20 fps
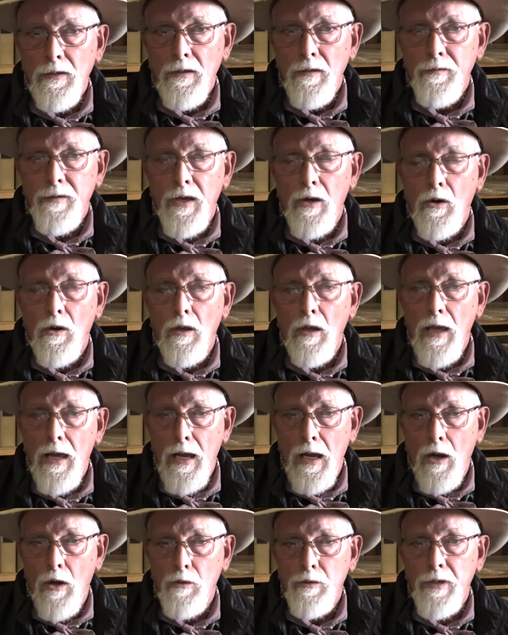they are
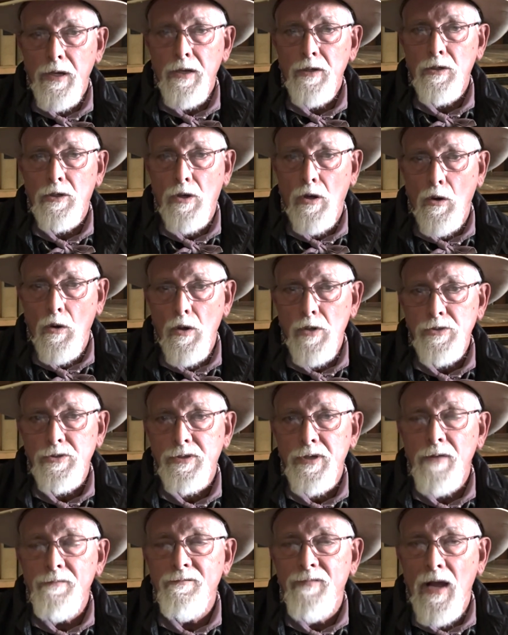allowed, encouraged,
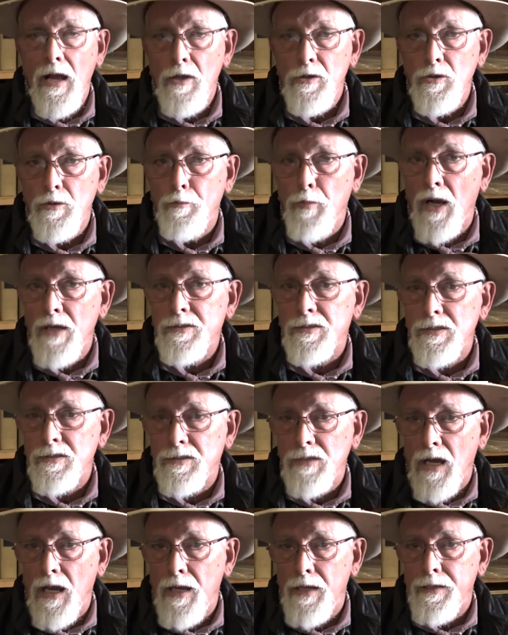and valued by
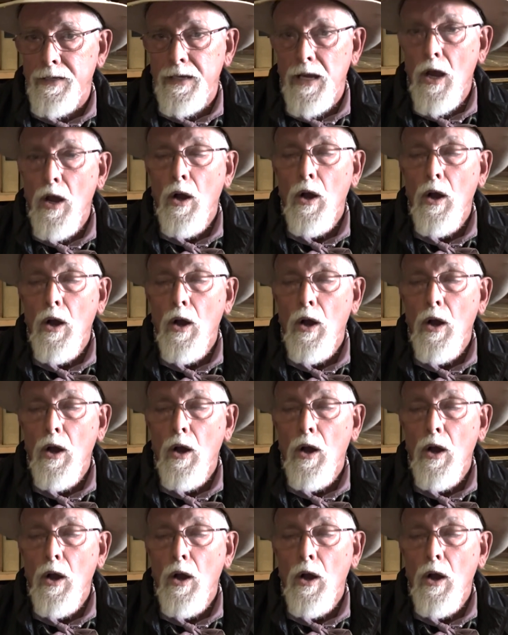society.